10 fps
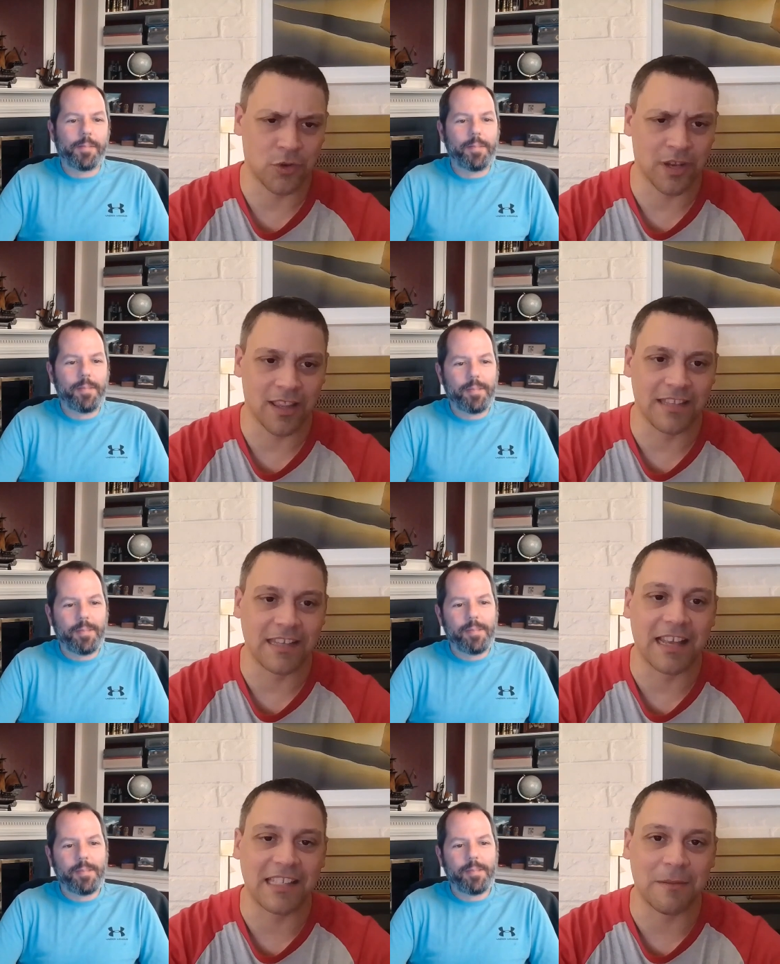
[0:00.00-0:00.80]
Speaker 1: doing
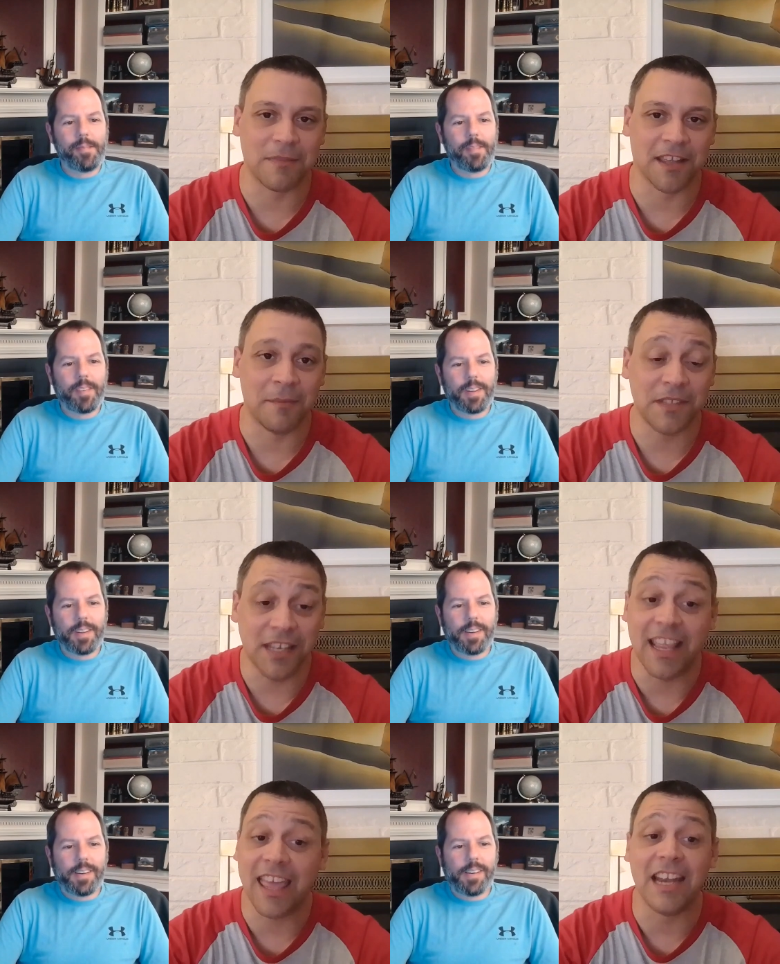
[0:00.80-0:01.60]
the exact same thing.
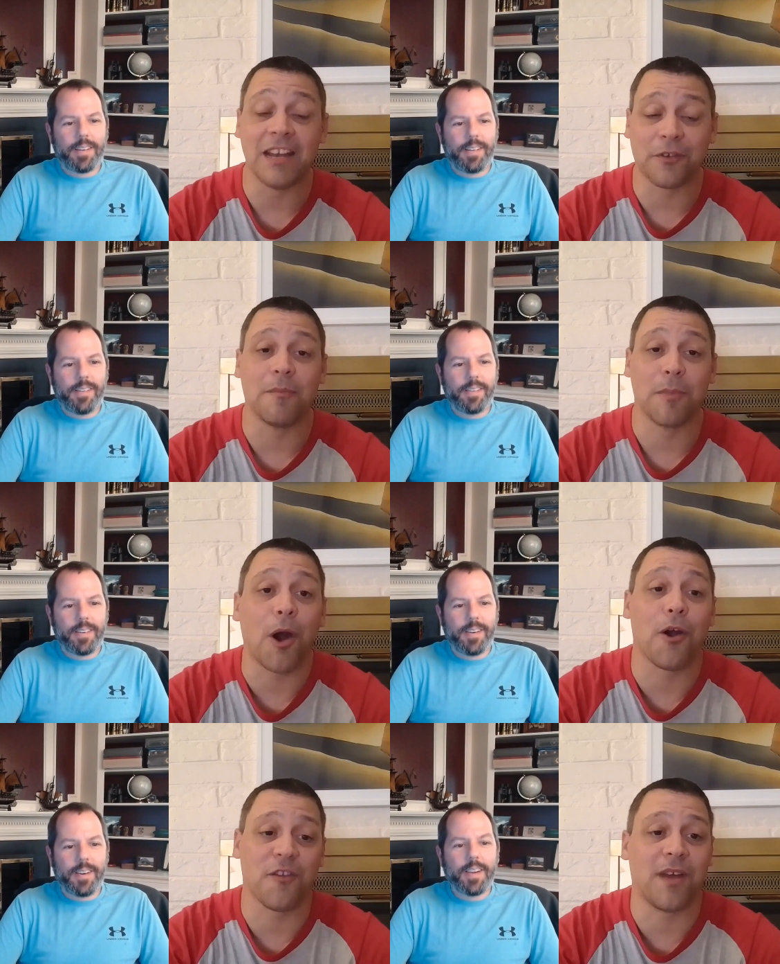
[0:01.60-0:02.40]
I'm sitting in a
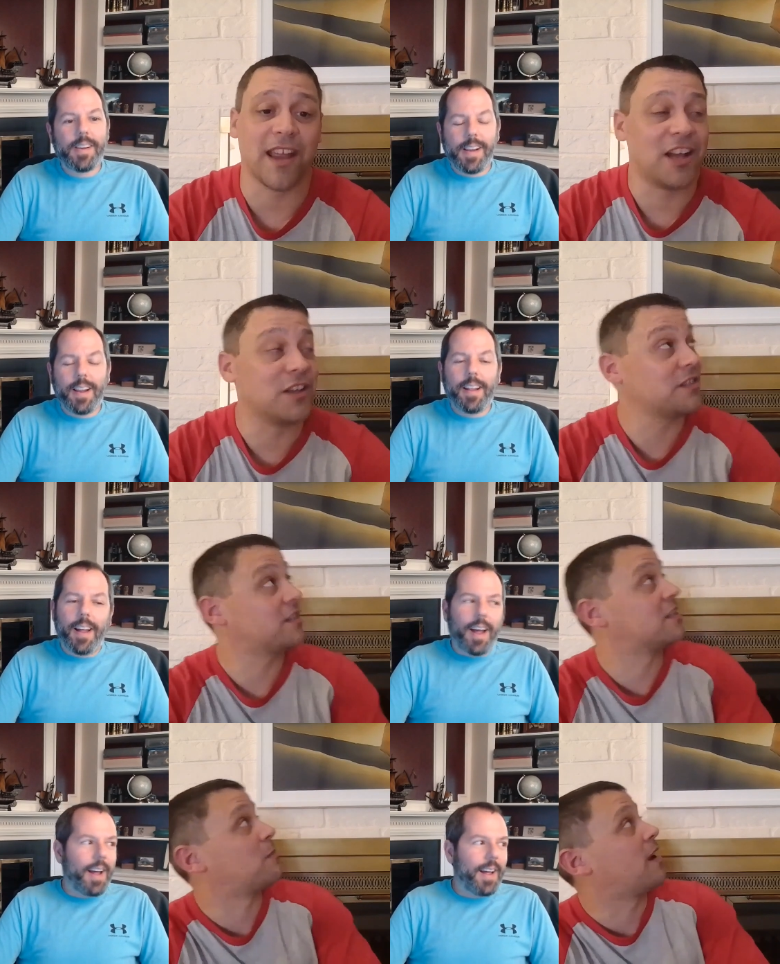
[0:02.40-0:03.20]
different part of my
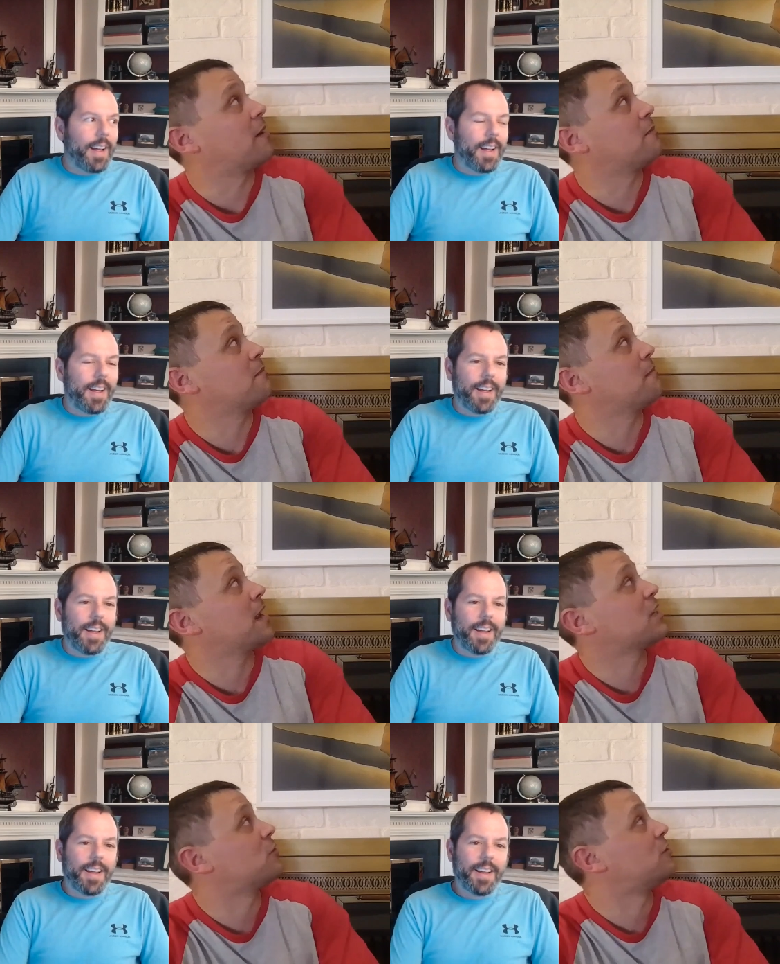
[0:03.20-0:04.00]
house. This is my
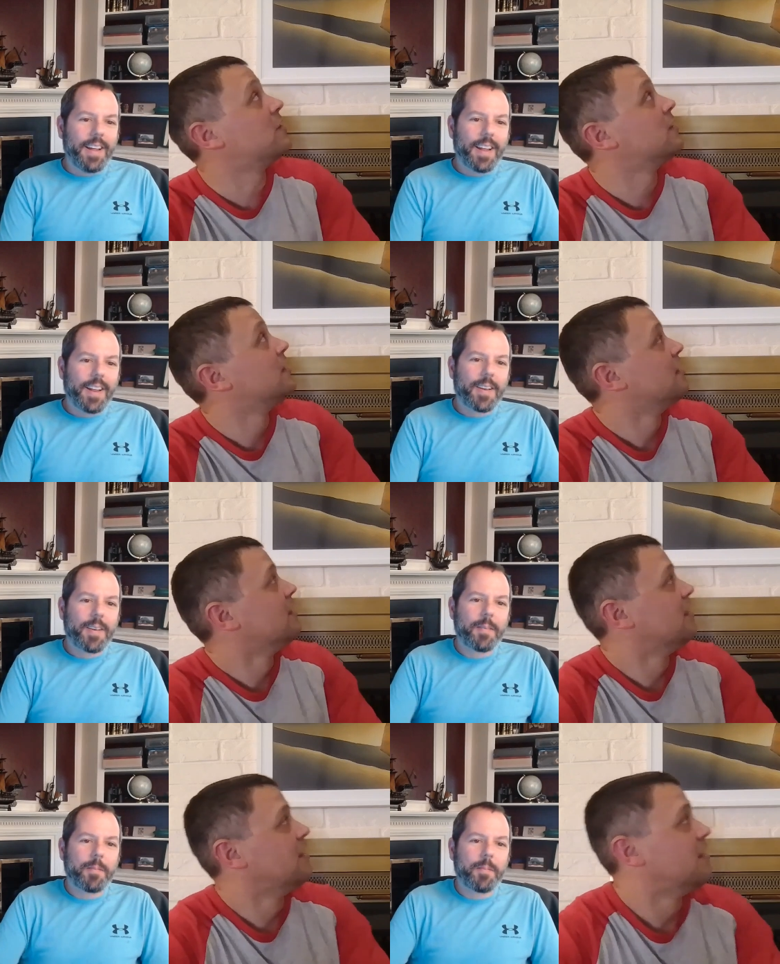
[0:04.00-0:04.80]
mantle,
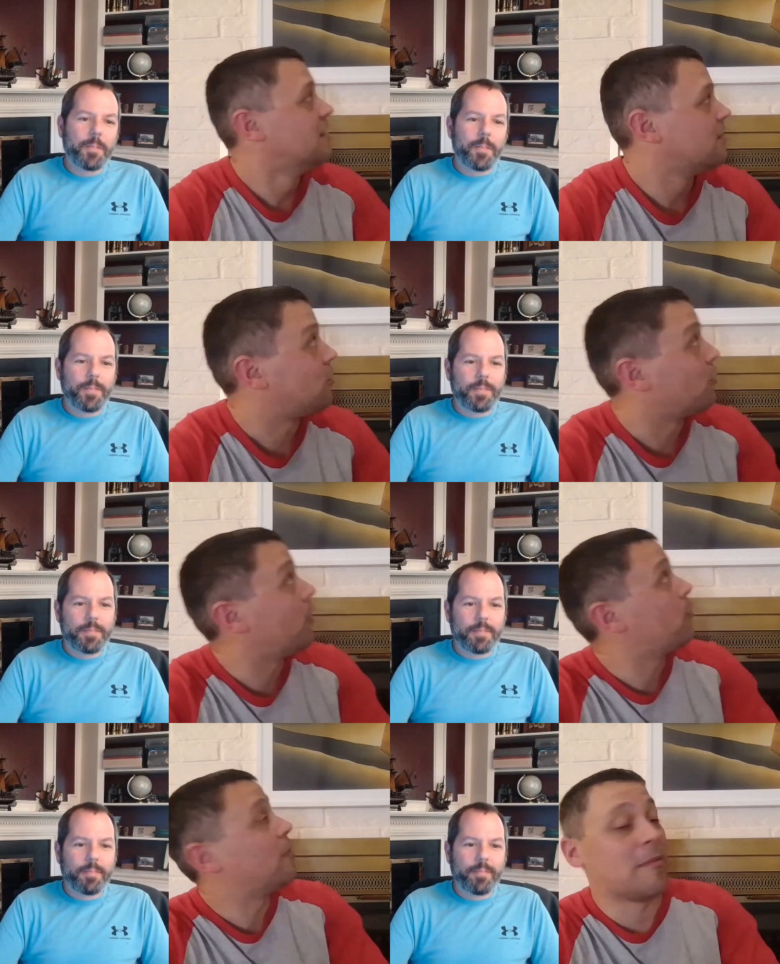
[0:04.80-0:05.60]

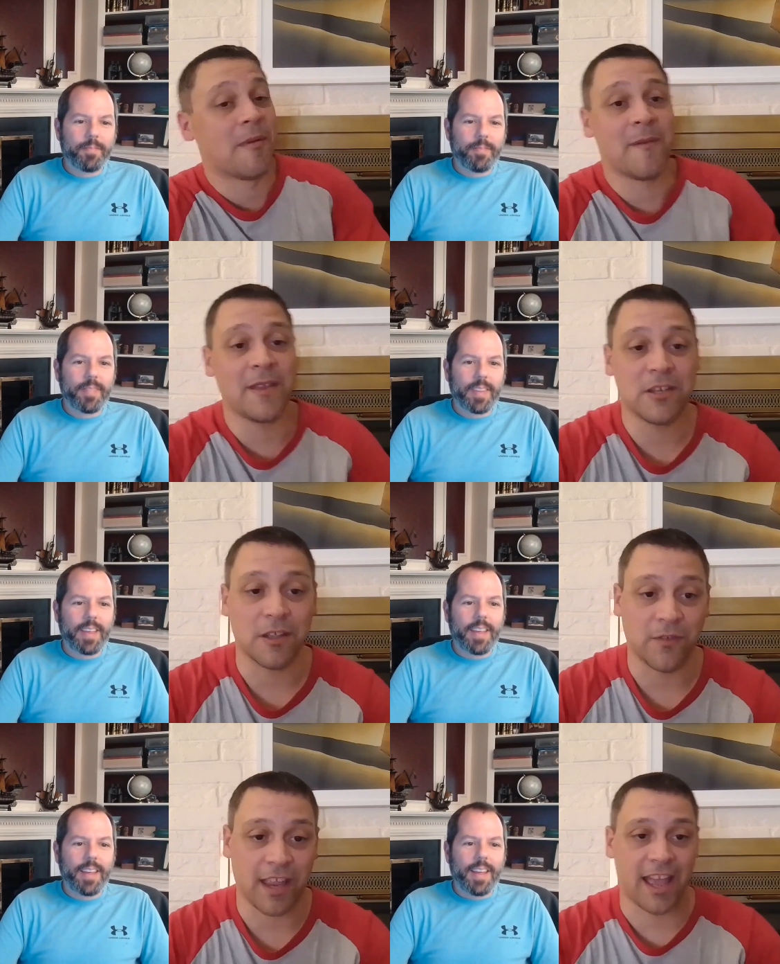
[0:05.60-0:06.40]
or what would be my
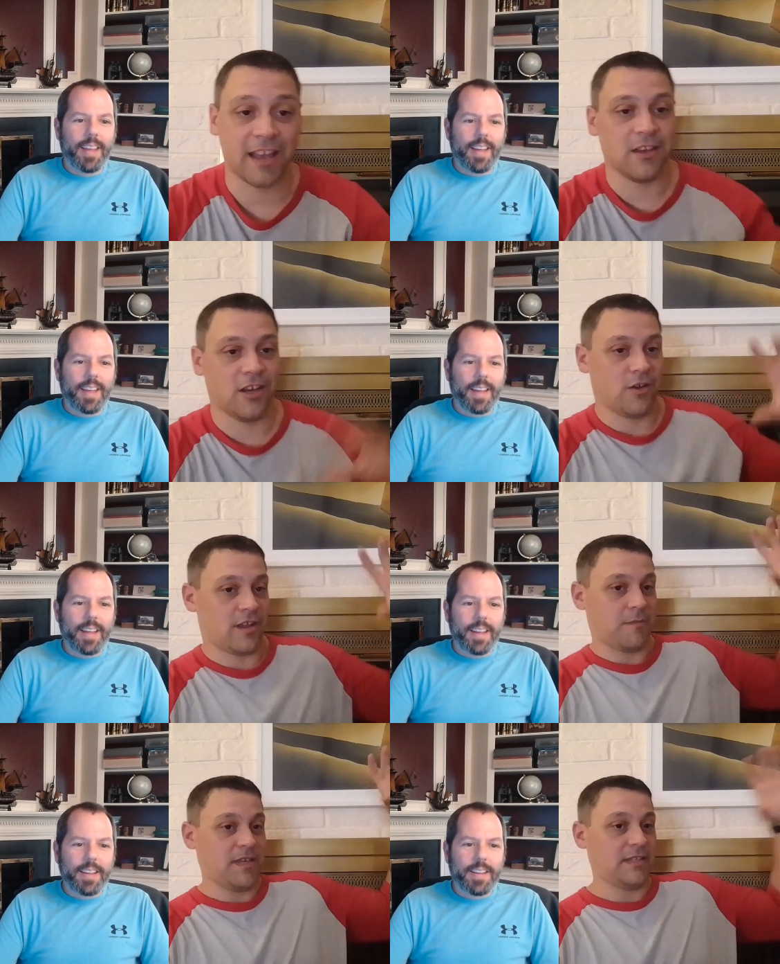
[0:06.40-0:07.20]
mantle if I had,
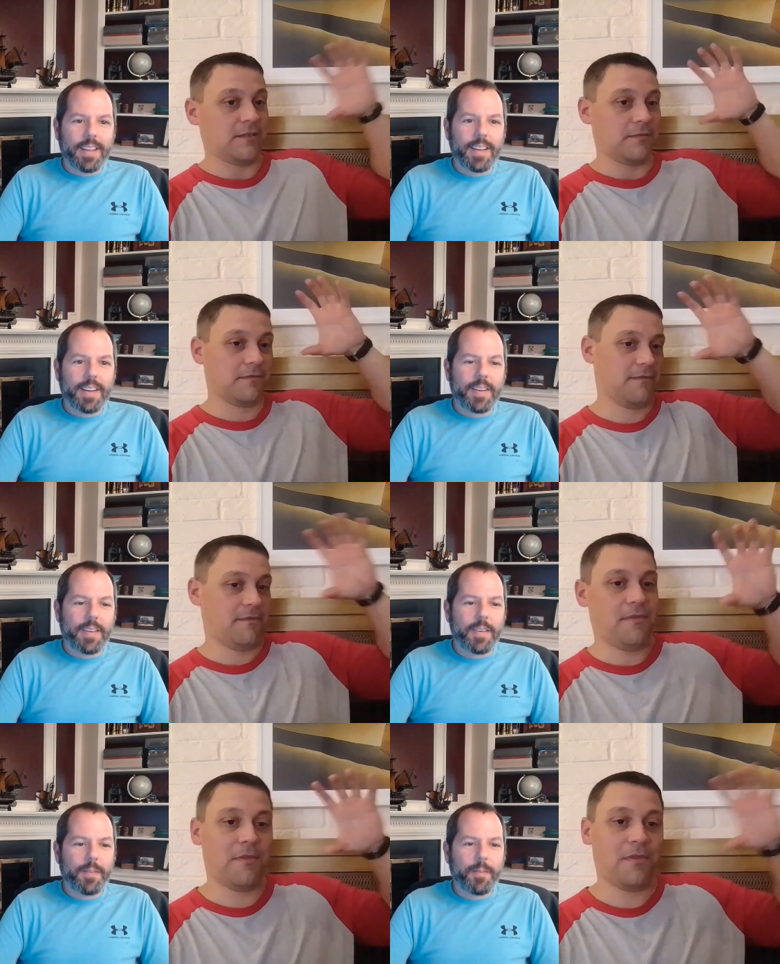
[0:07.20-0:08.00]
you know, a piece of
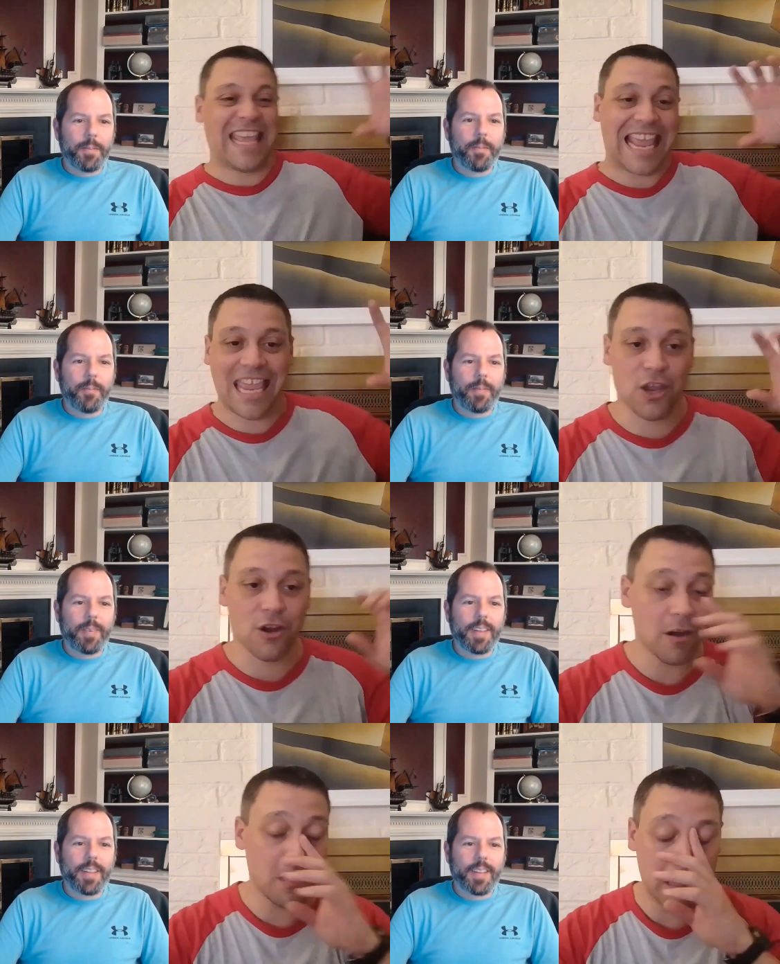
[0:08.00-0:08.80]
thing
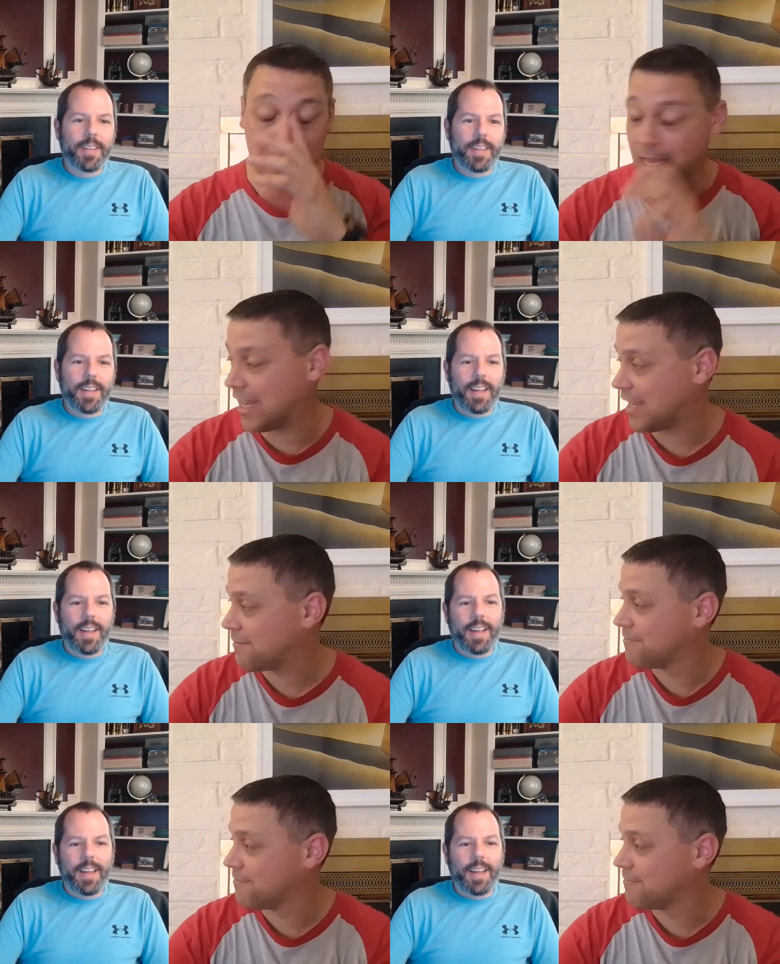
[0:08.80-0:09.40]
here. Uh,